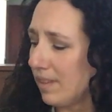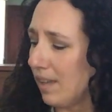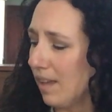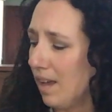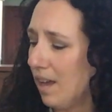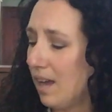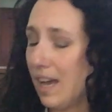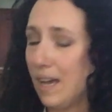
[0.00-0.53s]

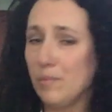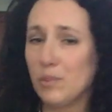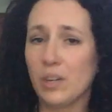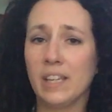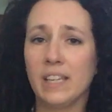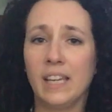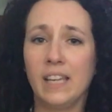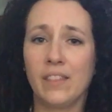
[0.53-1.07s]
I'm
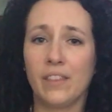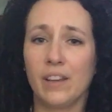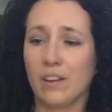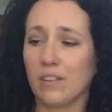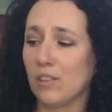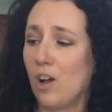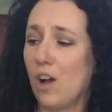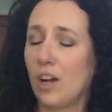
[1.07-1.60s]
drinking
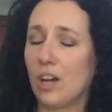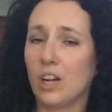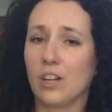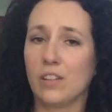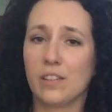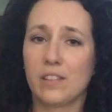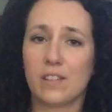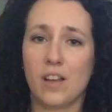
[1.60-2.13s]
their
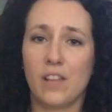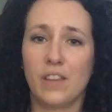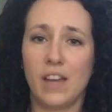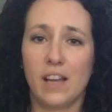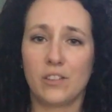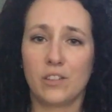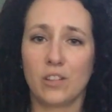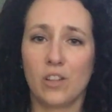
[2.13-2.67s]
lager. This is called the
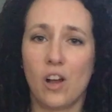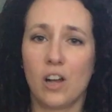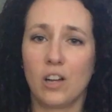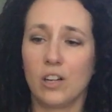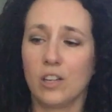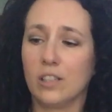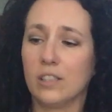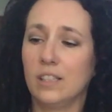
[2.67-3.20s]
Hector
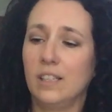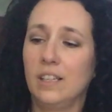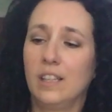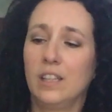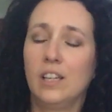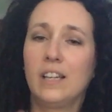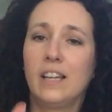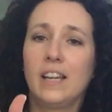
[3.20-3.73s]
Lager.
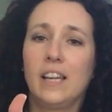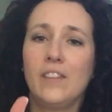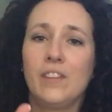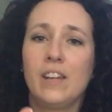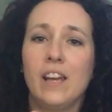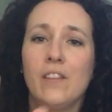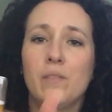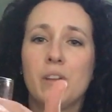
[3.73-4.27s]
Look at, I
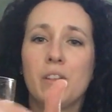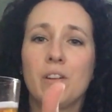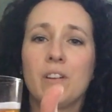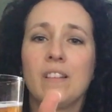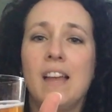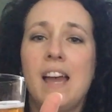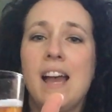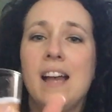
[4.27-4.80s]
even have one of their
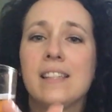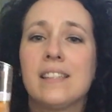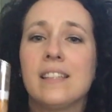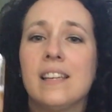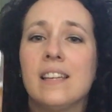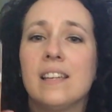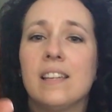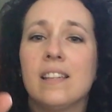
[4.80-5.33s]

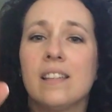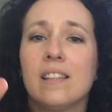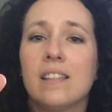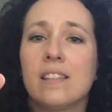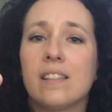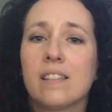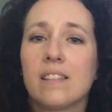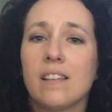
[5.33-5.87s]

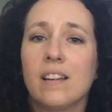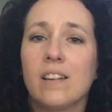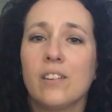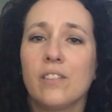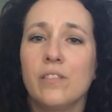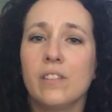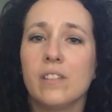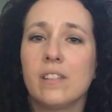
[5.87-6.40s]
glasses. I don't know
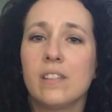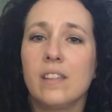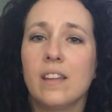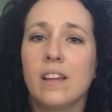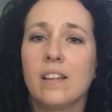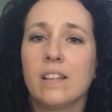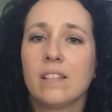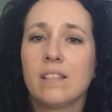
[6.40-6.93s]
if you can see that.